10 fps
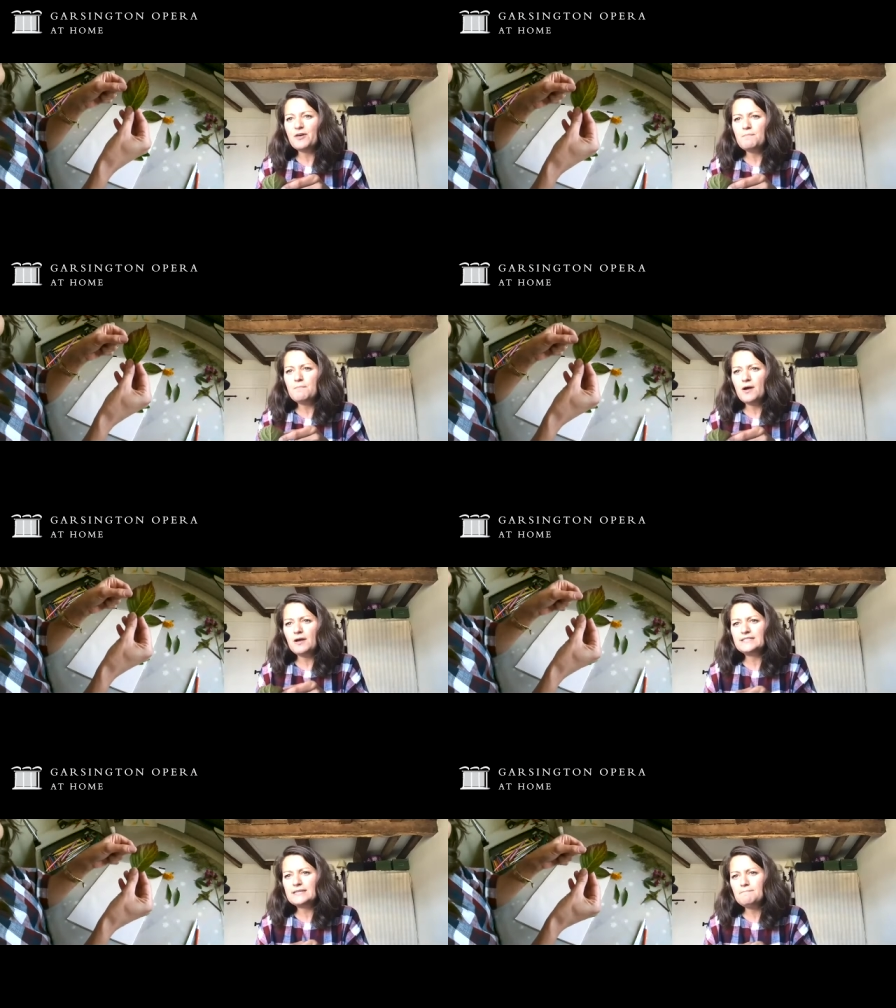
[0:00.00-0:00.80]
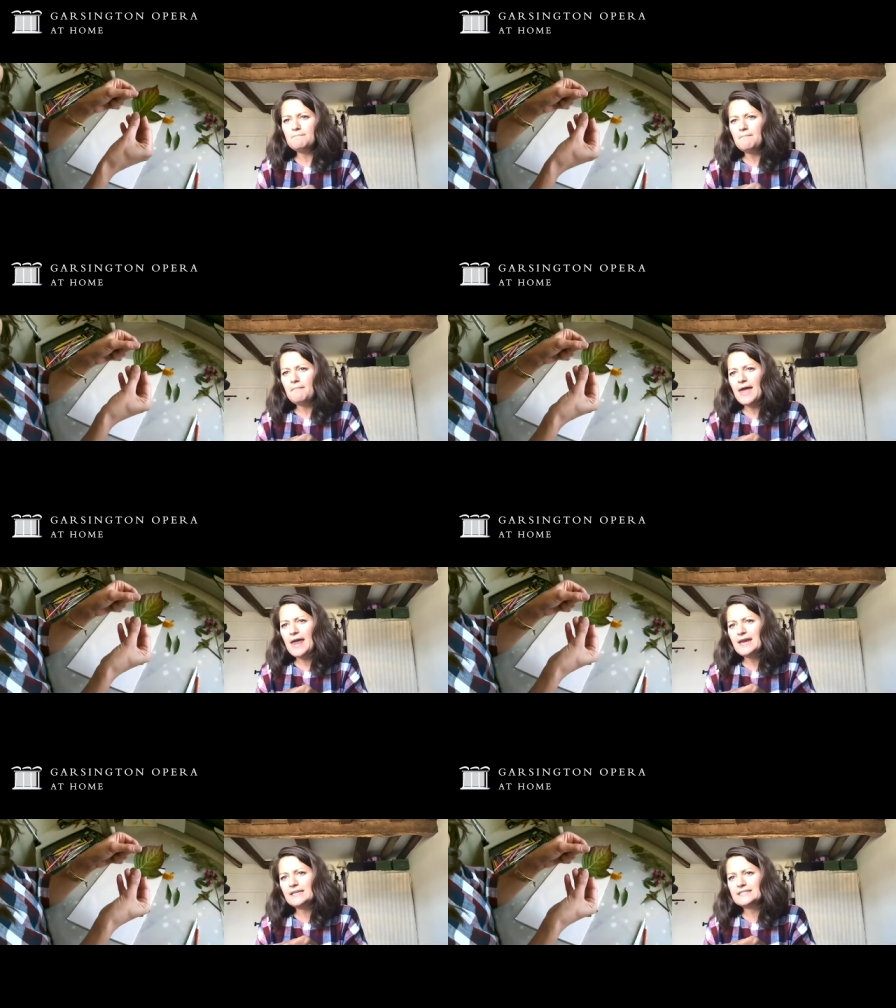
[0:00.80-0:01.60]
the most
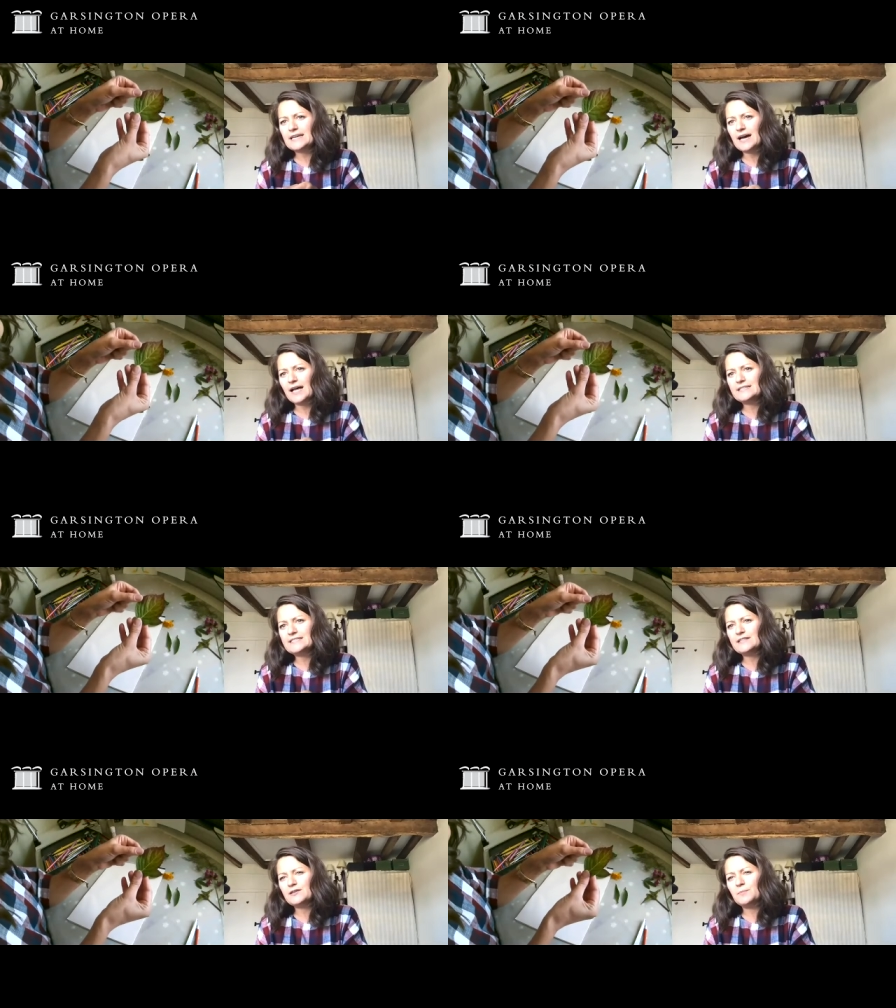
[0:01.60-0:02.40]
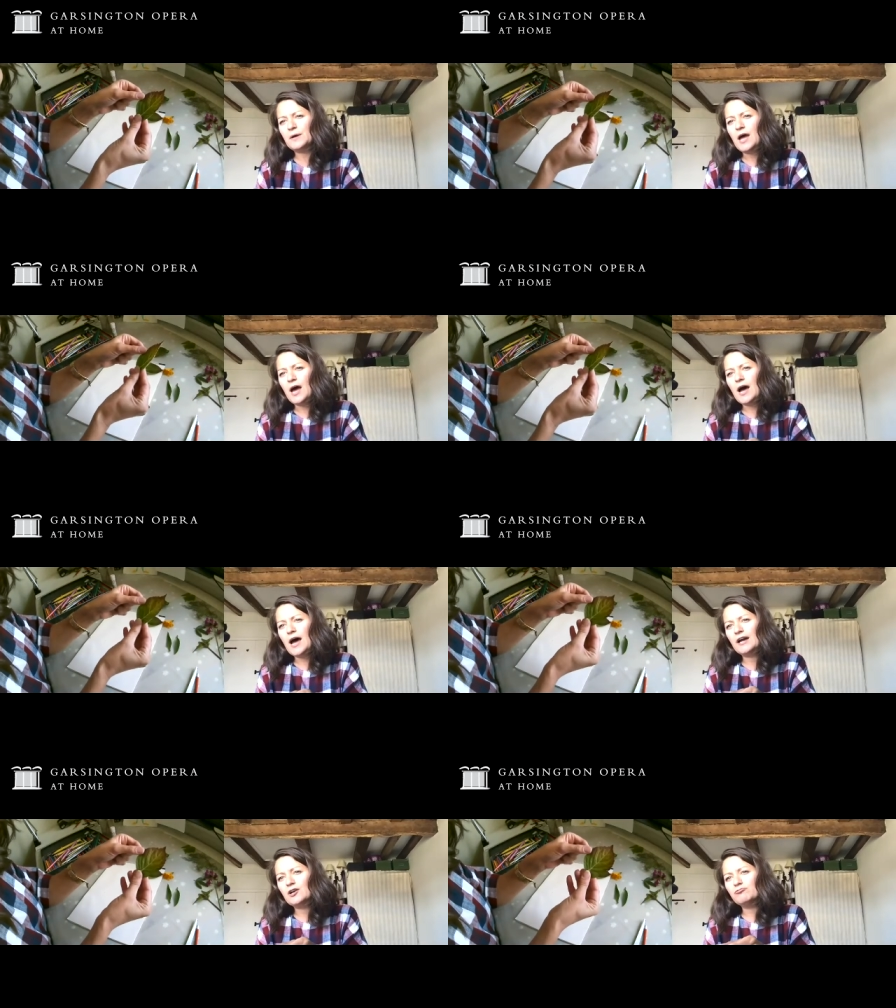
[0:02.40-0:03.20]
amazing colours in them.
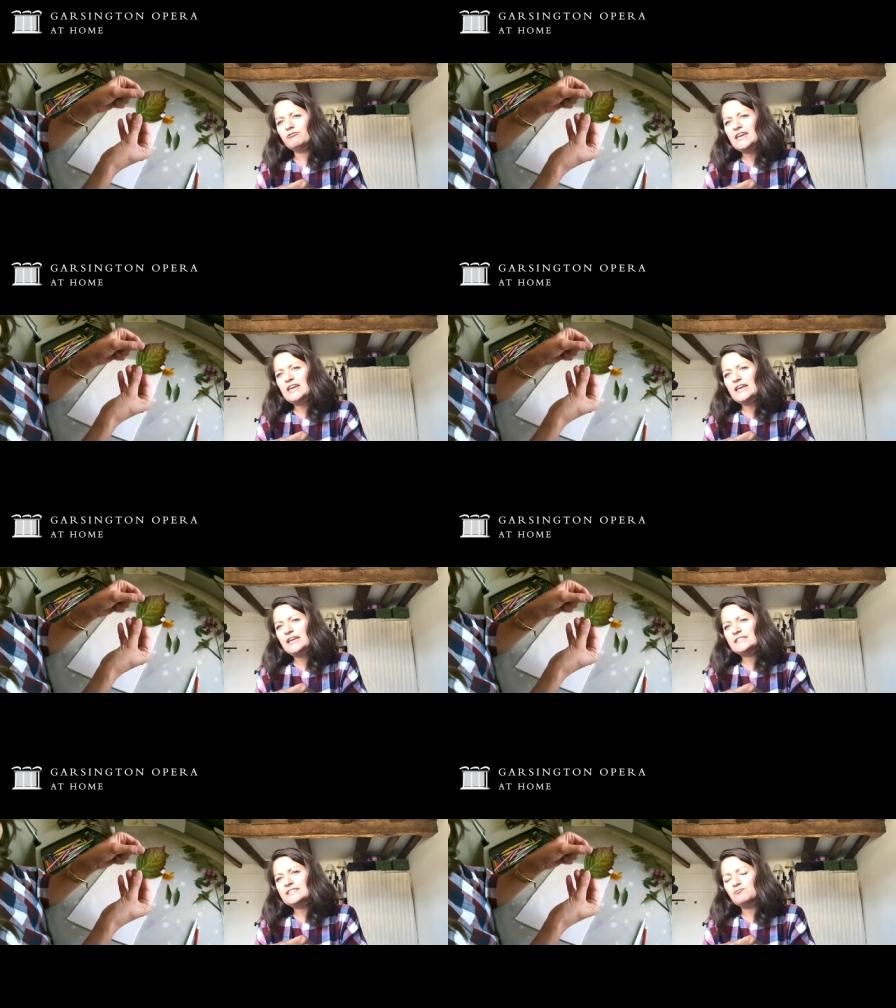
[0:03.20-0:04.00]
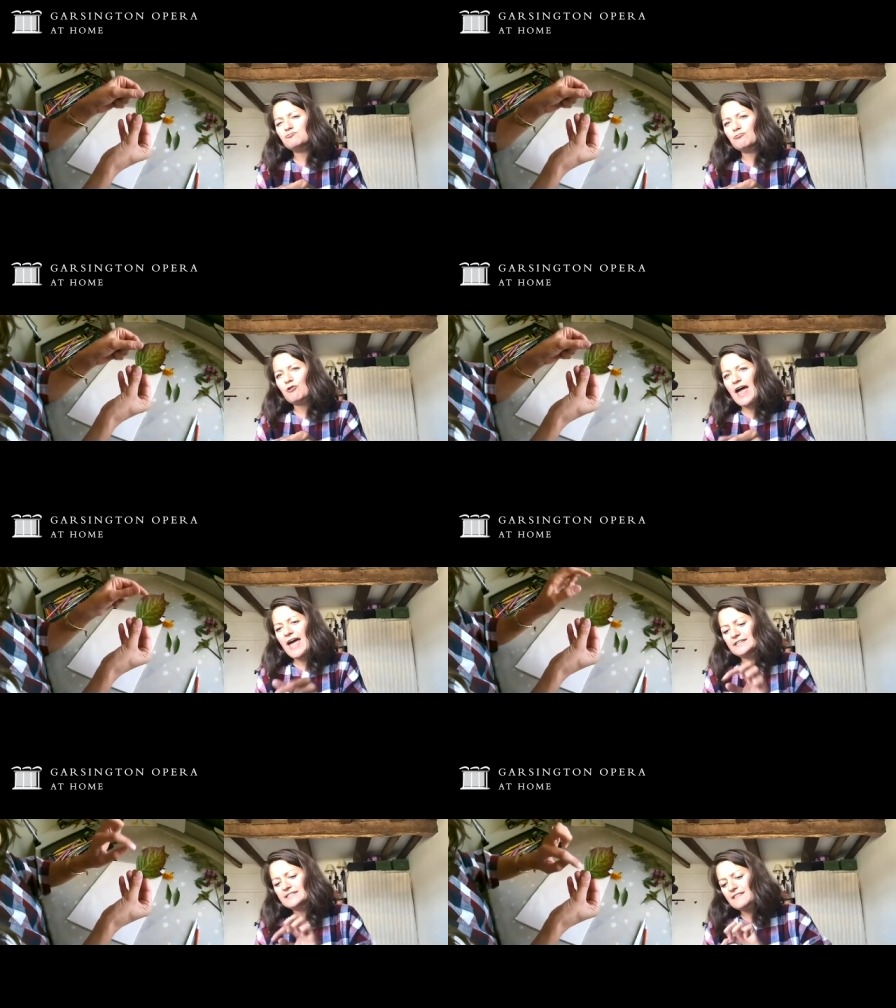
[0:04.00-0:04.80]
Uh, greens and
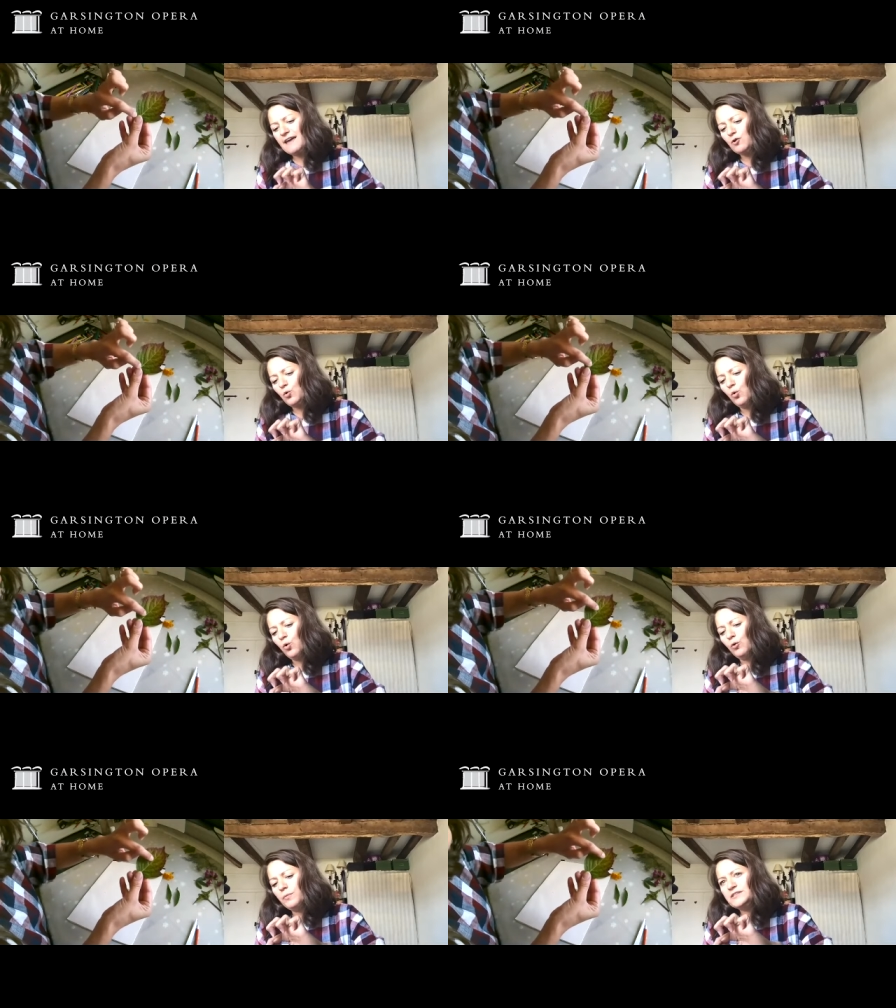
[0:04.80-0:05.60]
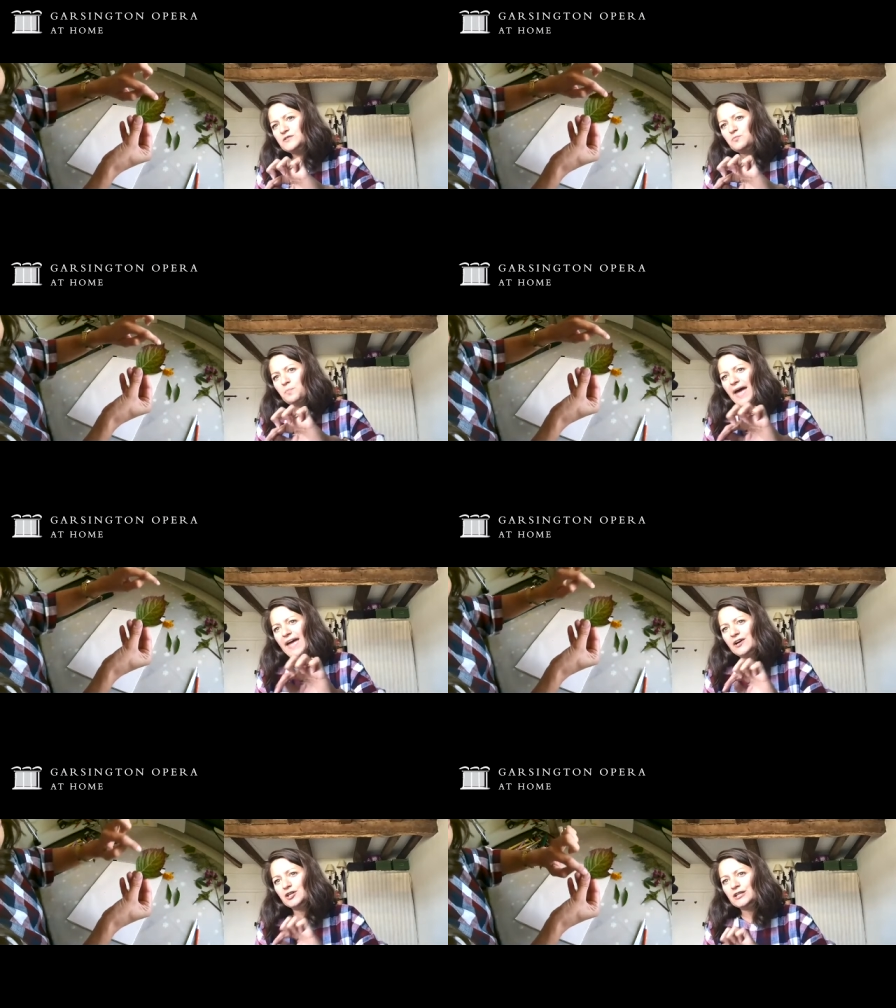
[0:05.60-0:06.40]
reds and then almost sort of
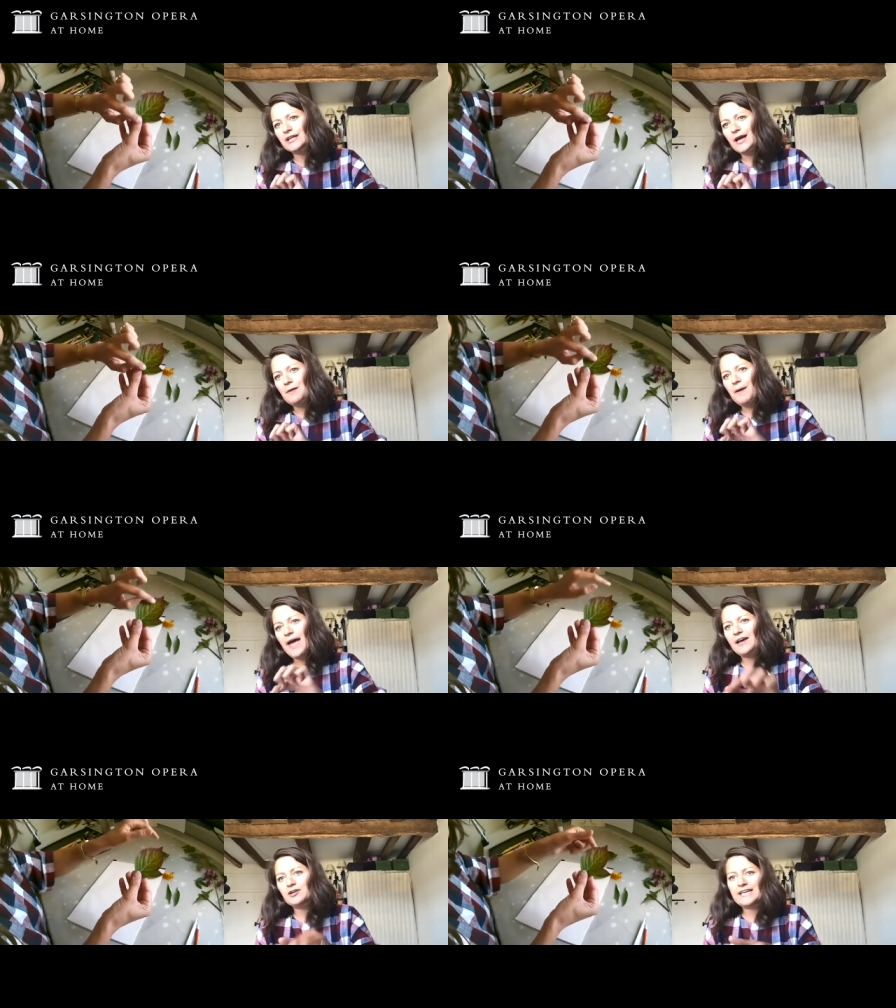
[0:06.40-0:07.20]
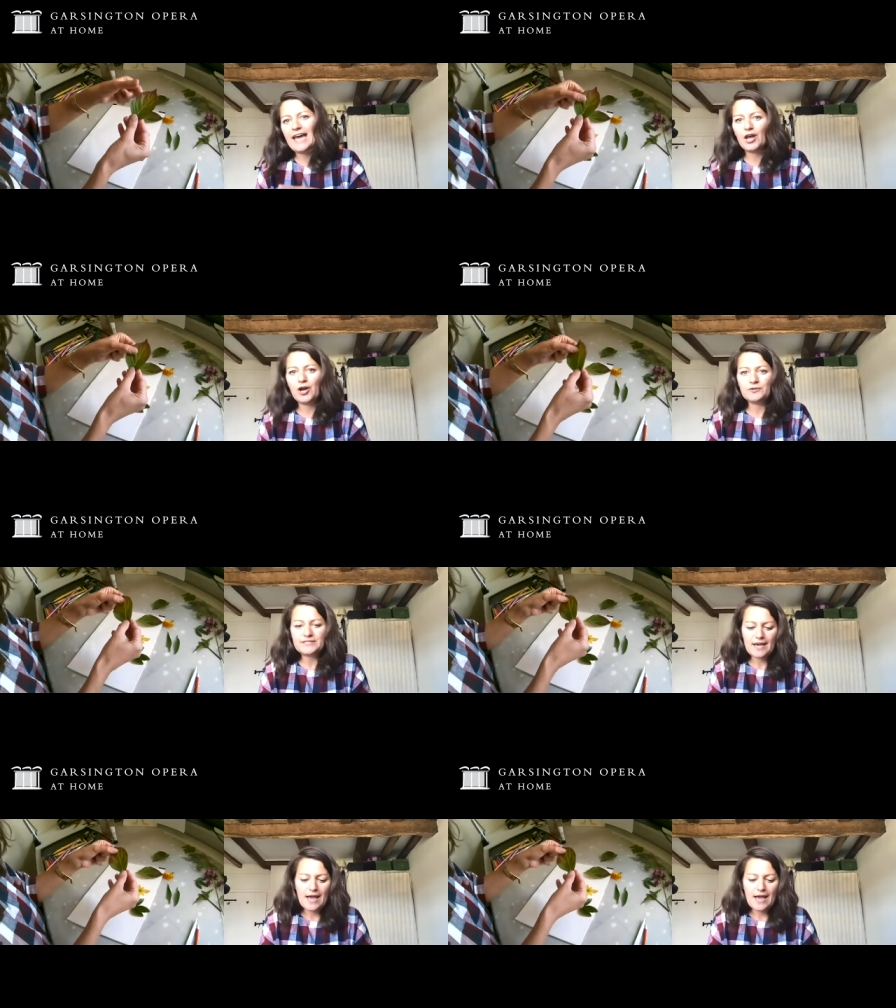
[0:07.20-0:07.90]
pale, pale yellows.